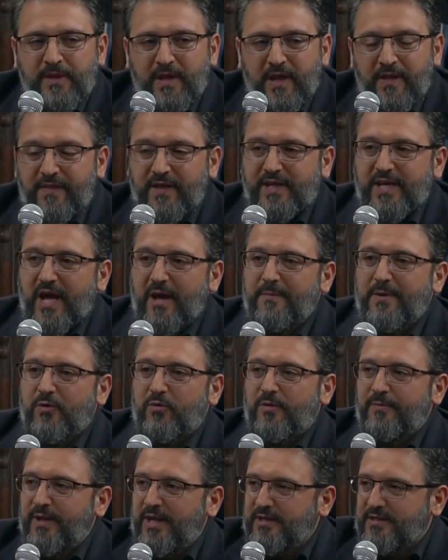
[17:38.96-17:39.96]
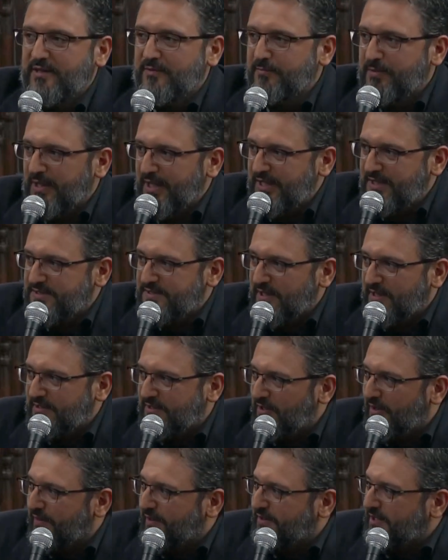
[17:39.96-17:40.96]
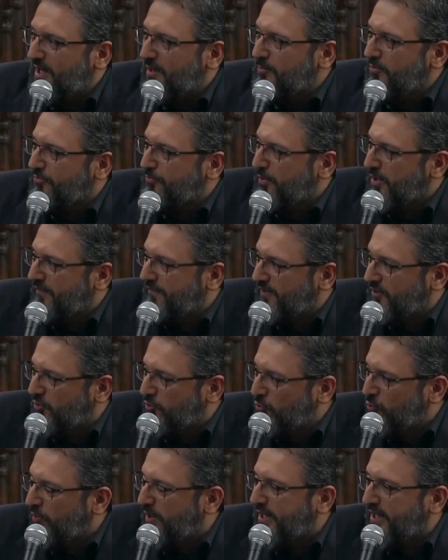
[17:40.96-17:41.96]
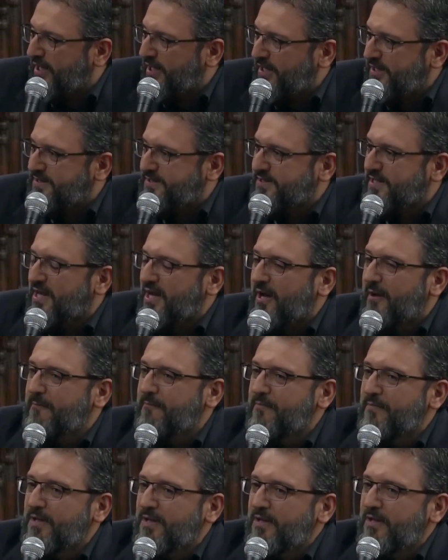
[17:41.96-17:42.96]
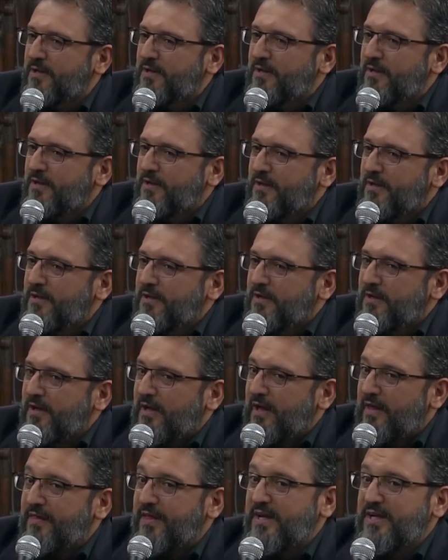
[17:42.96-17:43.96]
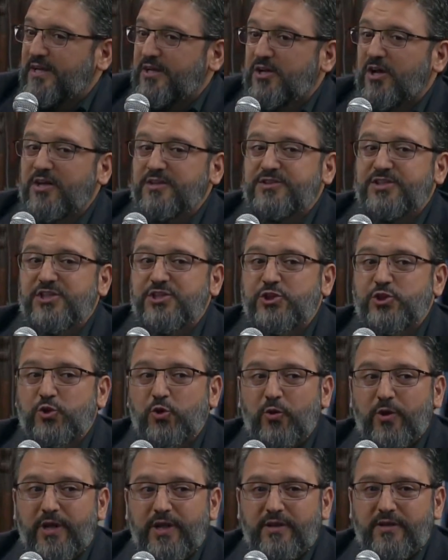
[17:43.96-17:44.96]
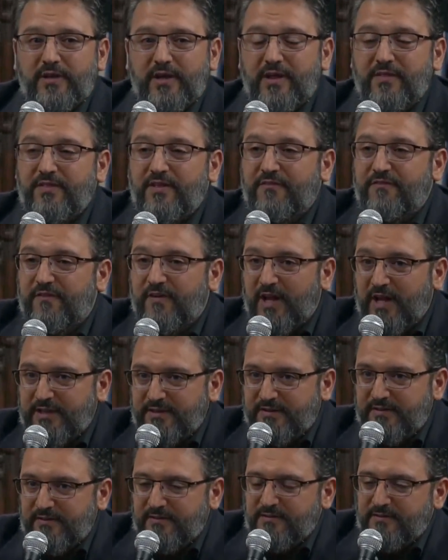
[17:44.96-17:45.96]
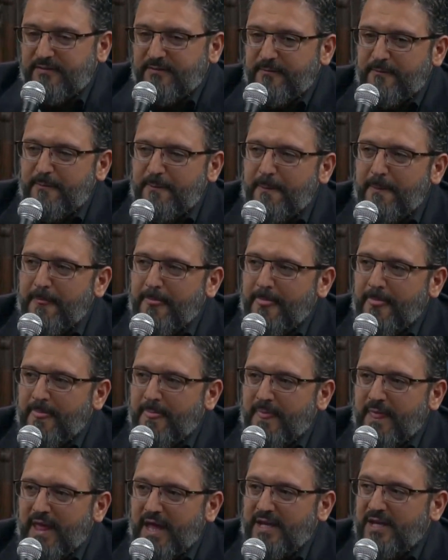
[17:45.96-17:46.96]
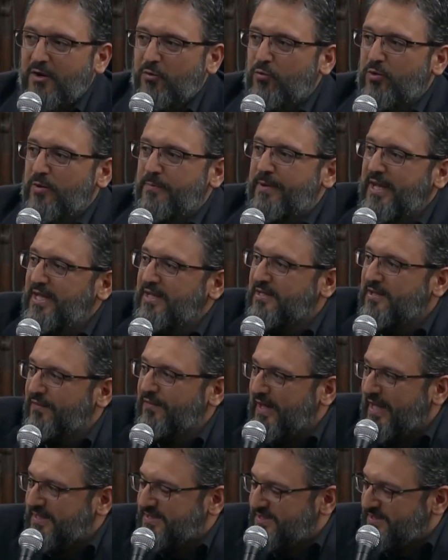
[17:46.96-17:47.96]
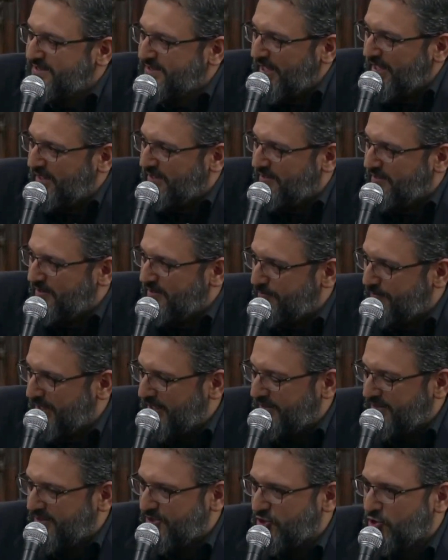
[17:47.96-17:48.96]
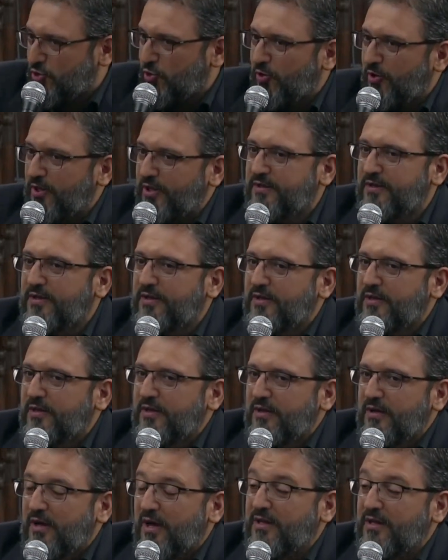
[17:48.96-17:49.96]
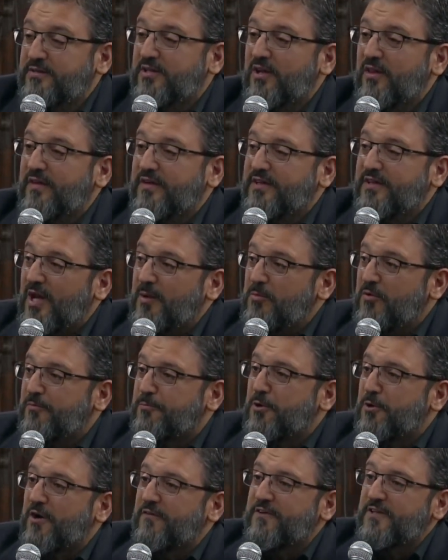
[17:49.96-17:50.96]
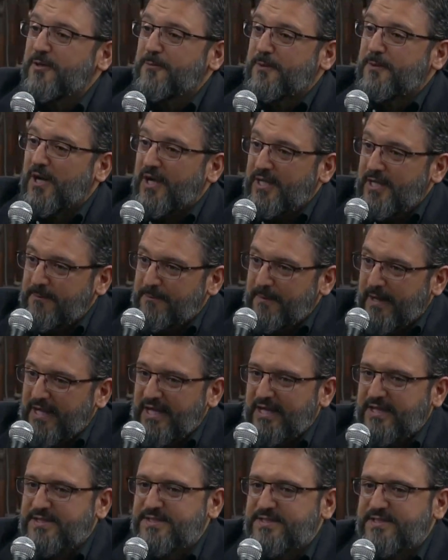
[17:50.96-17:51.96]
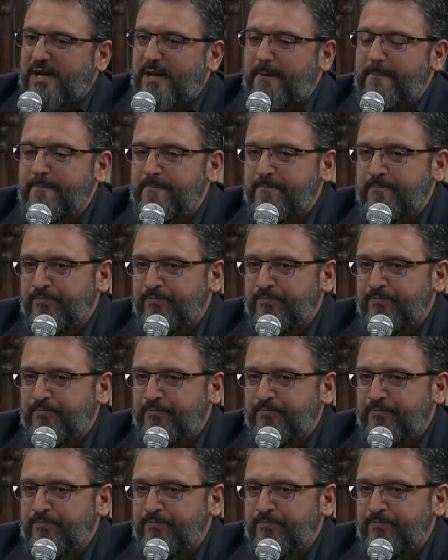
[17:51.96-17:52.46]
And the Kaaba remained in place until the time of Prophet Nuh alayhi salam. And then it got destroyed in the flood. And it remained in that state, being destroyed until the time of Prophet Ibrahim alayhi salam.